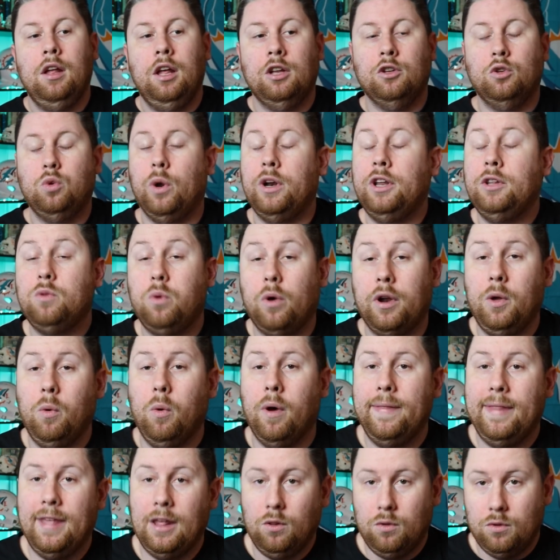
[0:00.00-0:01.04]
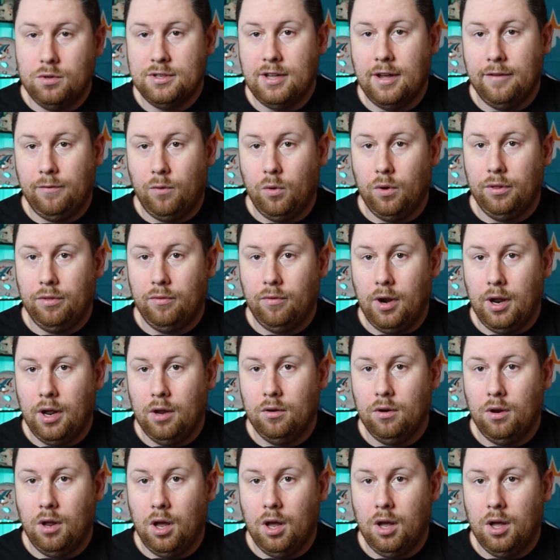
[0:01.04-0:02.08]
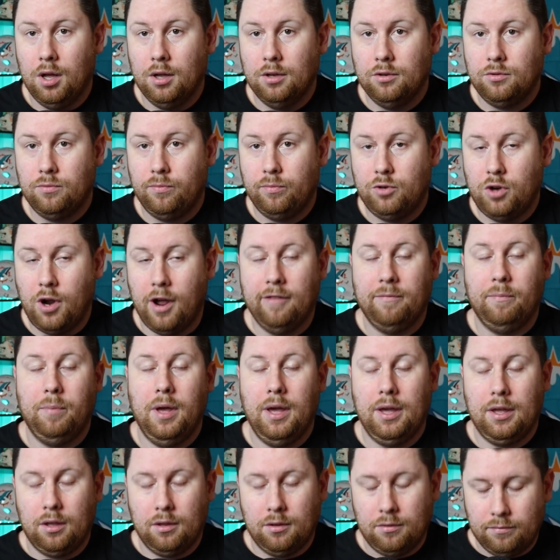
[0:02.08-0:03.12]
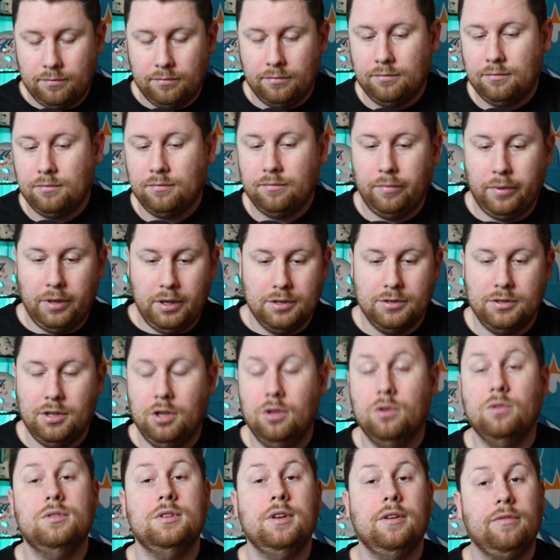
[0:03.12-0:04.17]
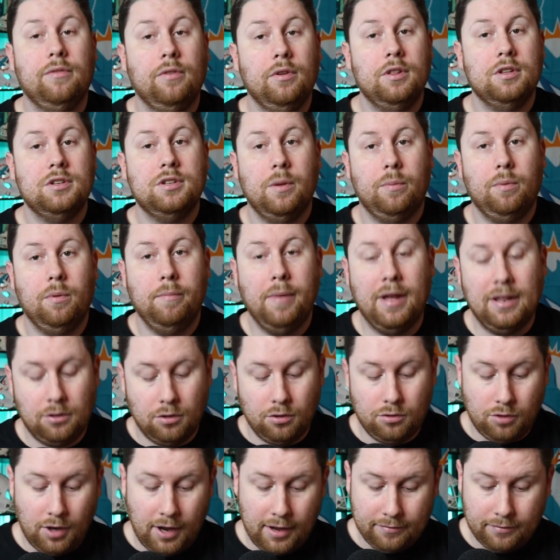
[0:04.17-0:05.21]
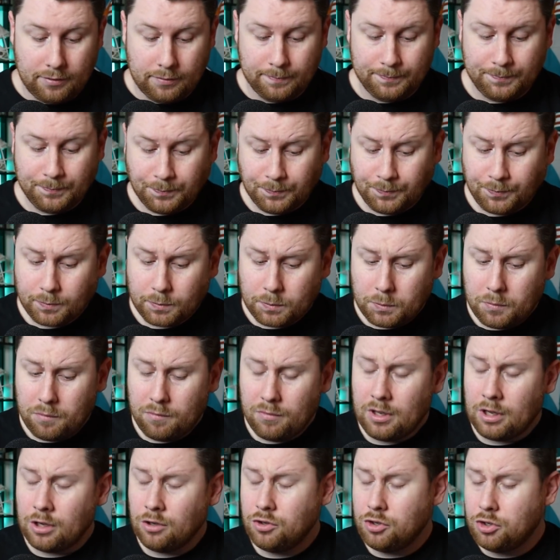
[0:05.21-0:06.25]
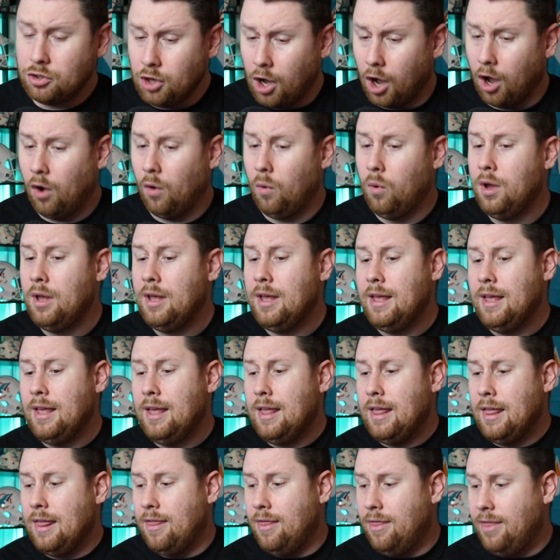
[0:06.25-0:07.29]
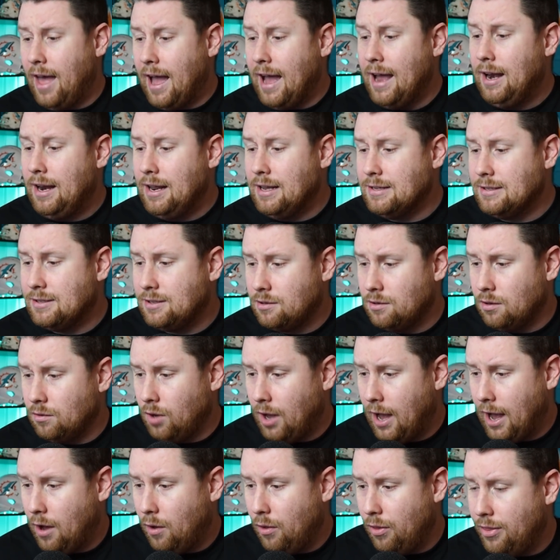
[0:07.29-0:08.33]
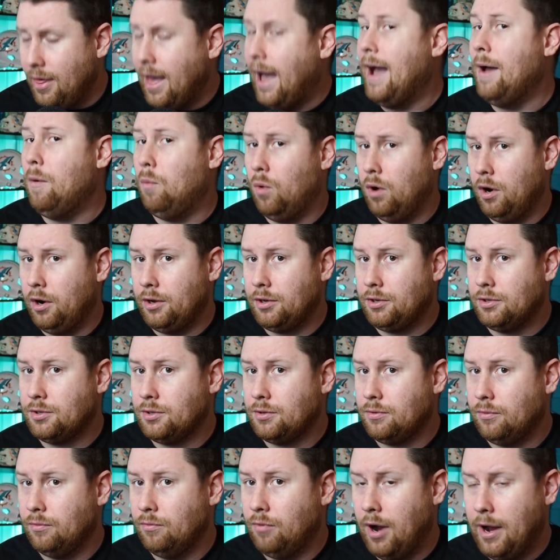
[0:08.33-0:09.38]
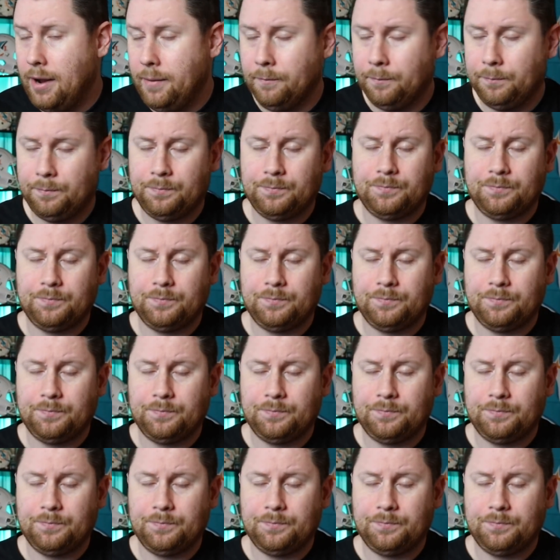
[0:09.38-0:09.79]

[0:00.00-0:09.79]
In twenty twenty-one, they lose that fourth round uh, draft pick because they used it for the supplemental draft. So that is how that works, right?